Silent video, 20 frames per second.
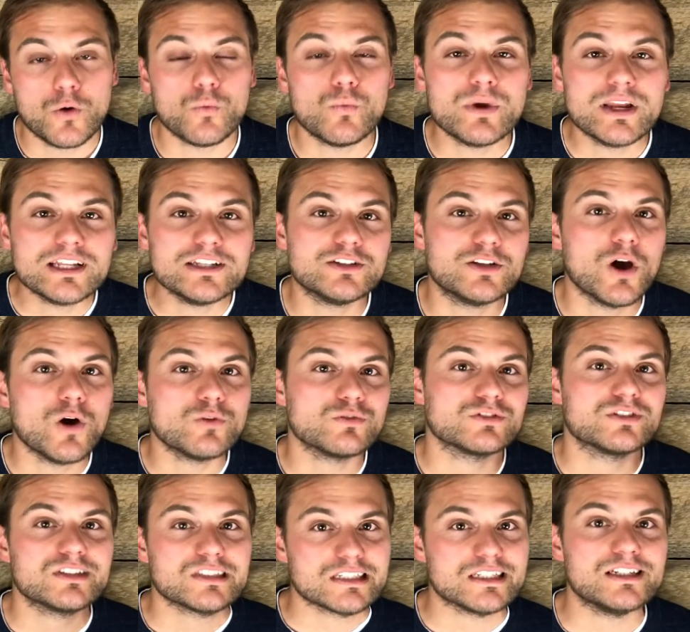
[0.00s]
We don't
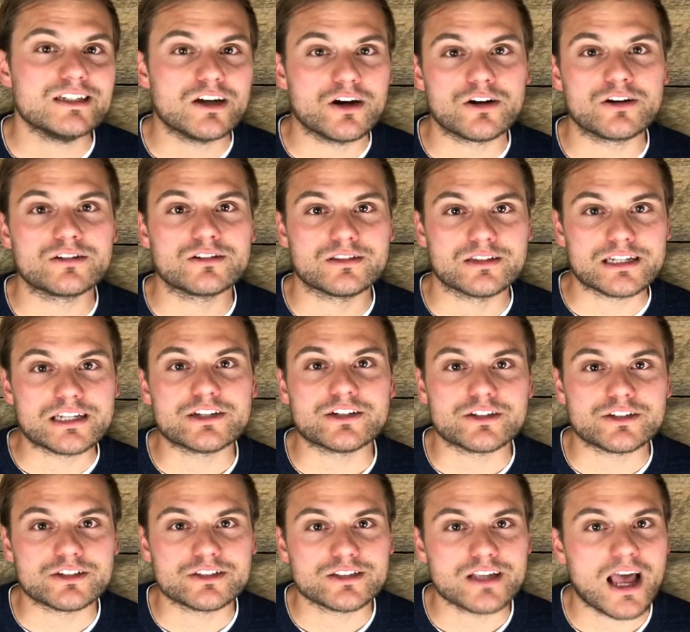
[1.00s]
see our
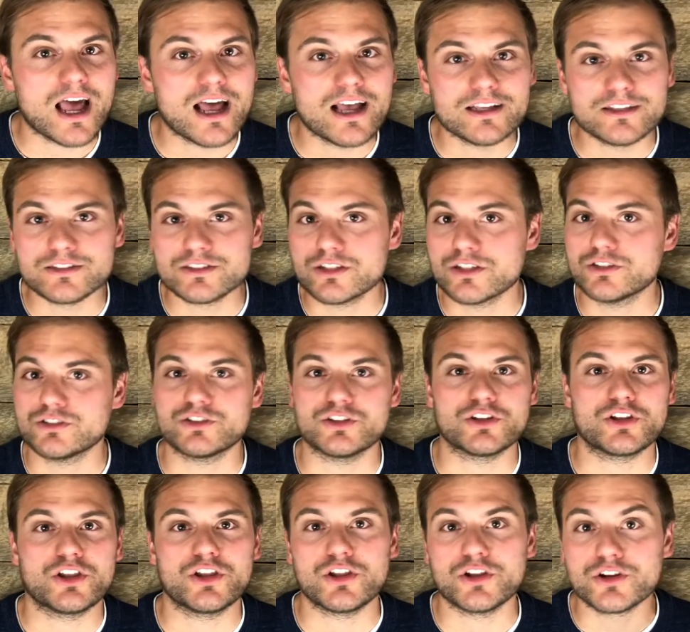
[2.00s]
leaders as
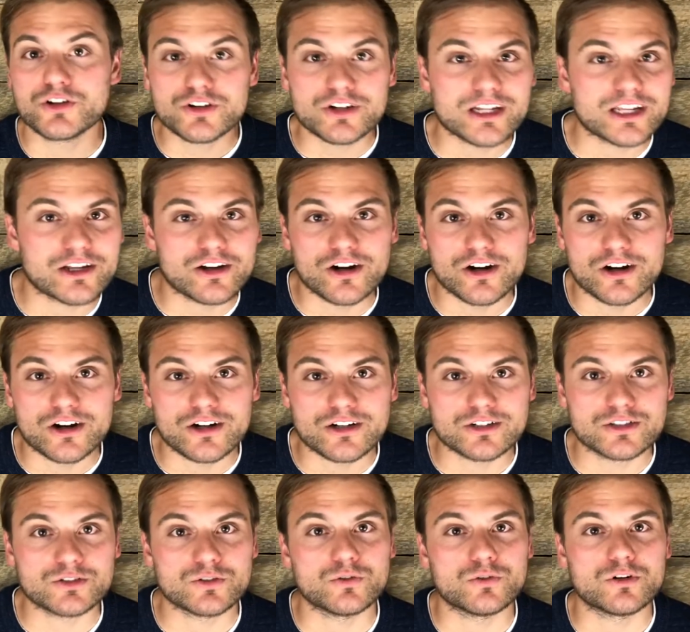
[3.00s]
security
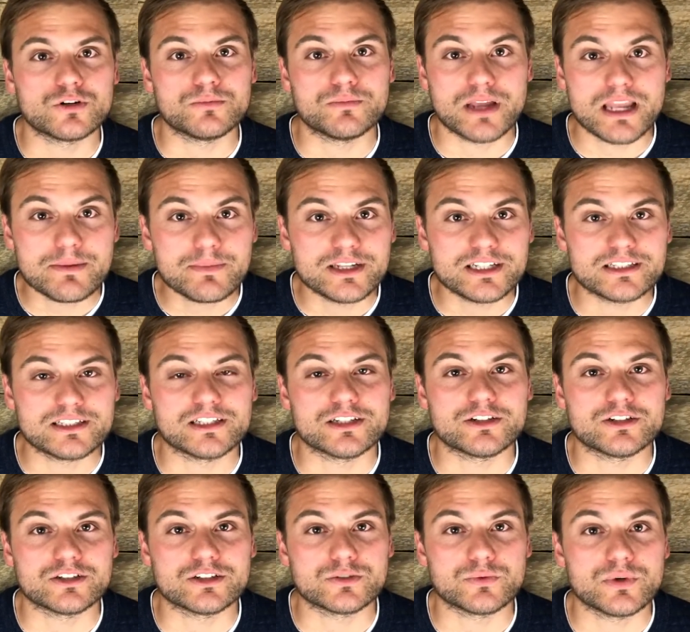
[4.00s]
guards or
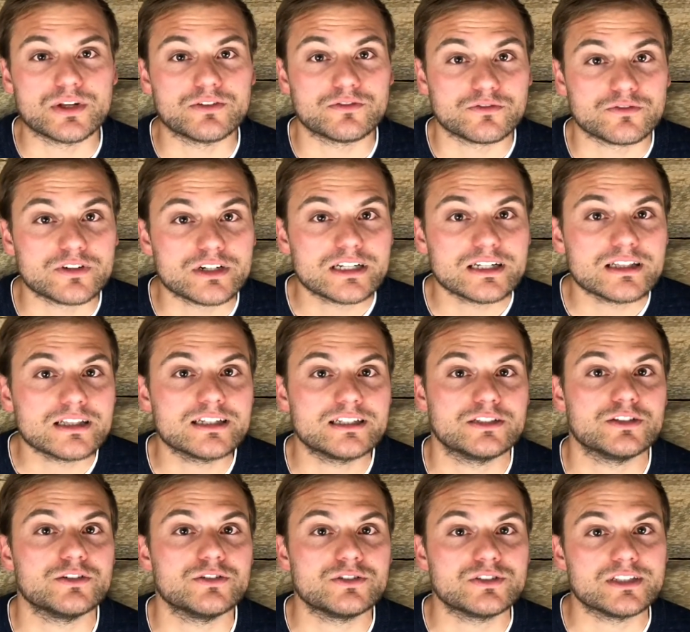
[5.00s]
babysitters. We really
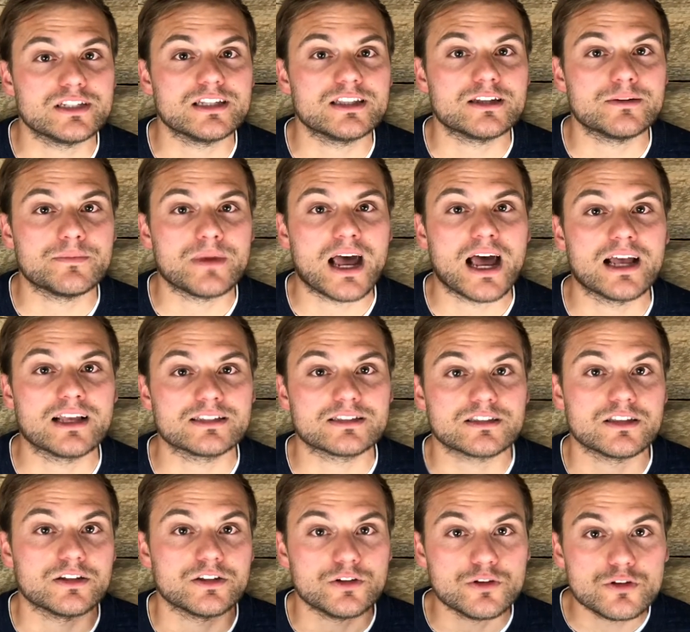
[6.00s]
do see them as
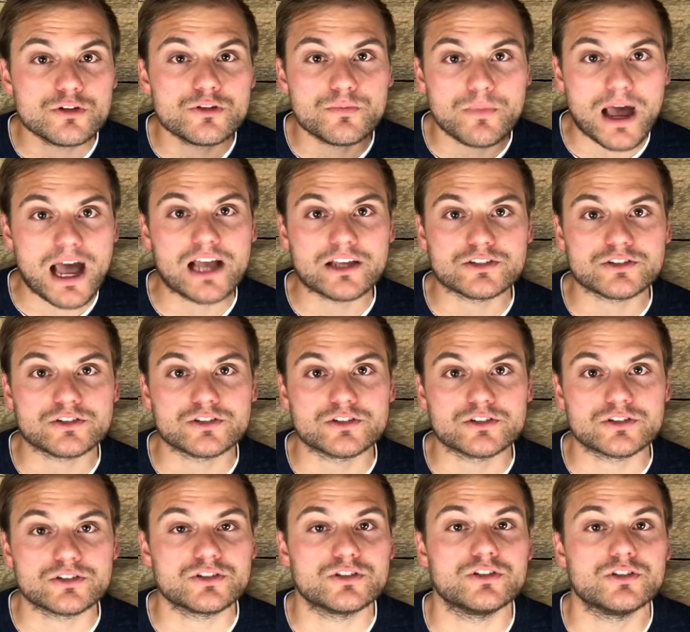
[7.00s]
the youth
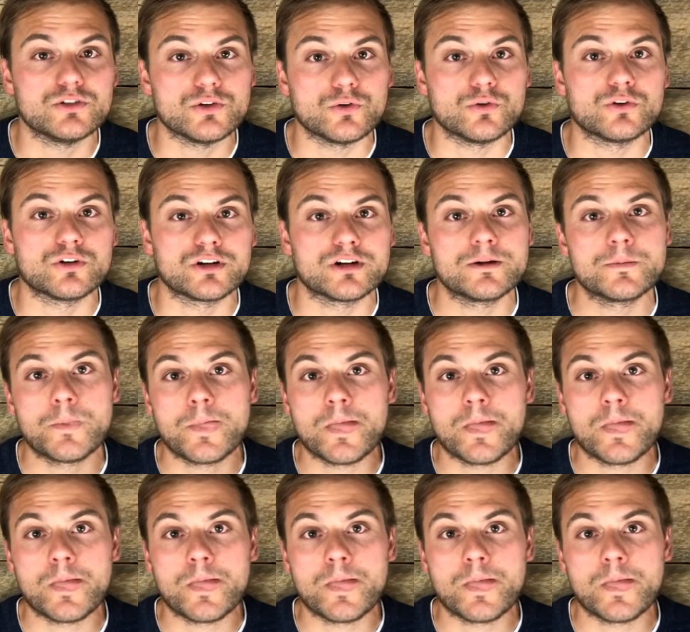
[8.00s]
pastors to your